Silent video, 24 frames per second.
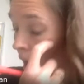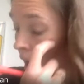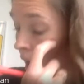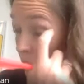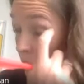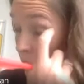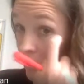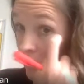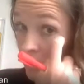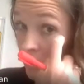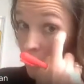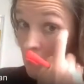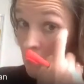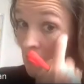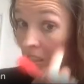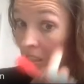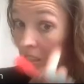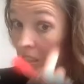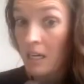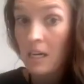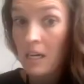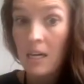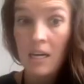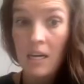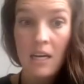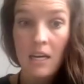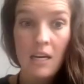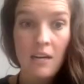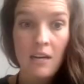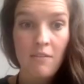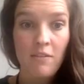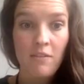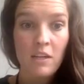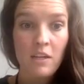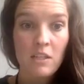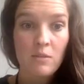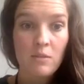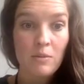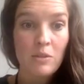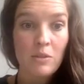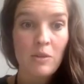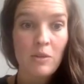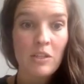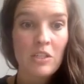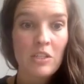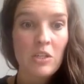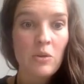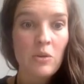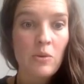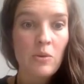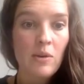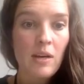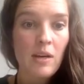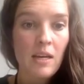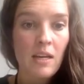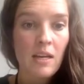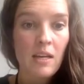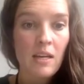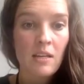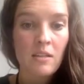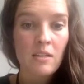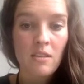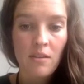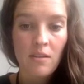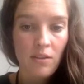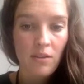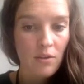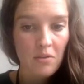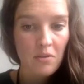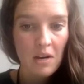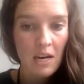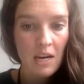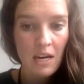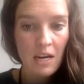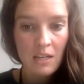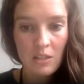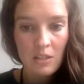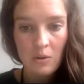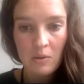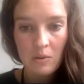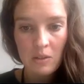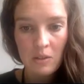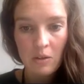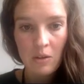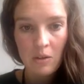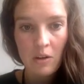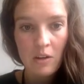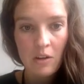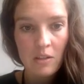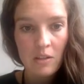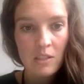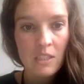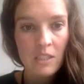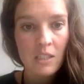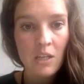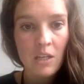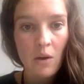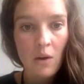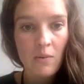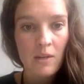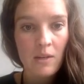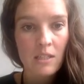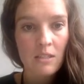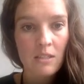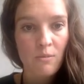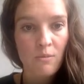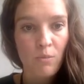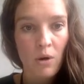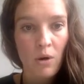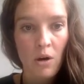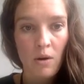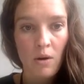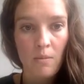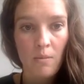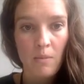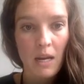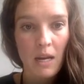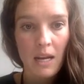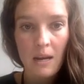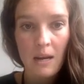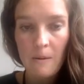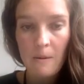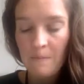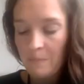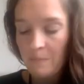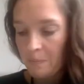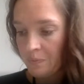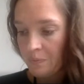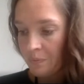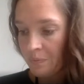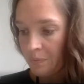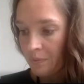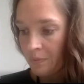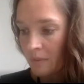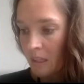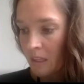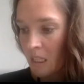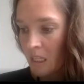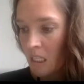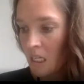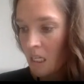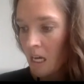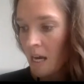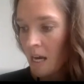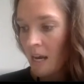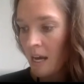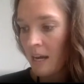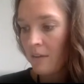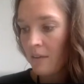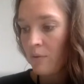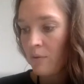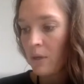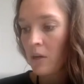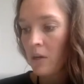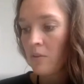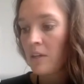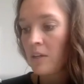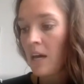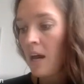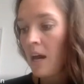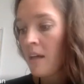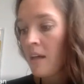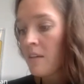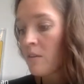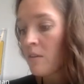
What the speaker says: which means they finish between 2 and 3, 2 2/3 donuts per minute. Okay, if we go the other